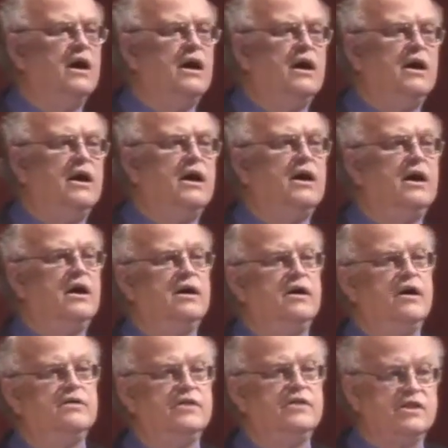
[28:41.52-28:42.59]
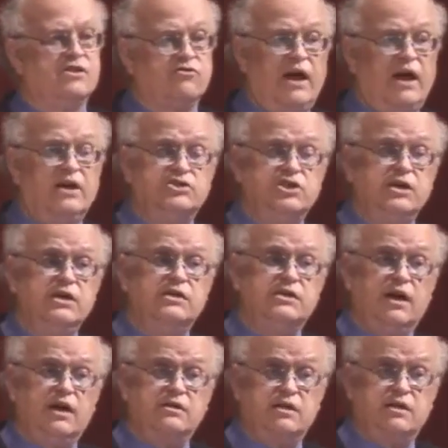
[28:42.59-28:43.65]
uh, this strategy is
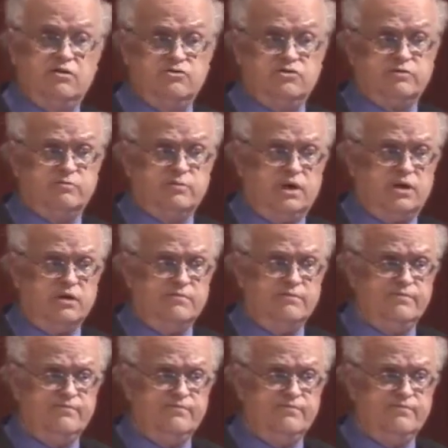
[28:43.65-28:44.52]
an execution model.